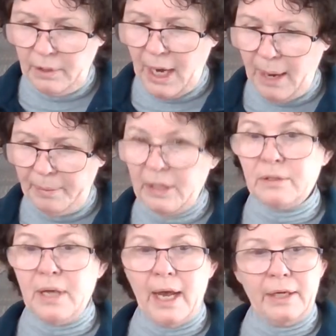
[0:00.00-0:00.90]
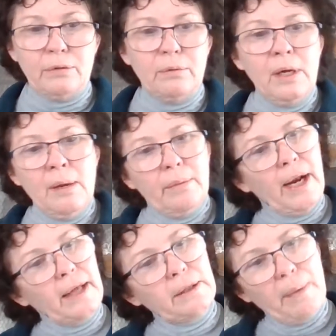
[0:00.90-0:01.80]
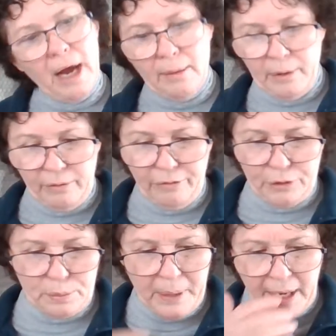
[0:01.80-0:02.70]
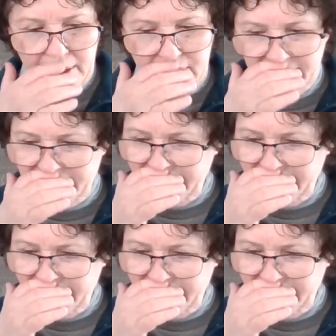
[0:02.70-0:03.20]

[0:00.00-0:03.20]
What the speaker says: copy as I do, but at the bottom of the first page,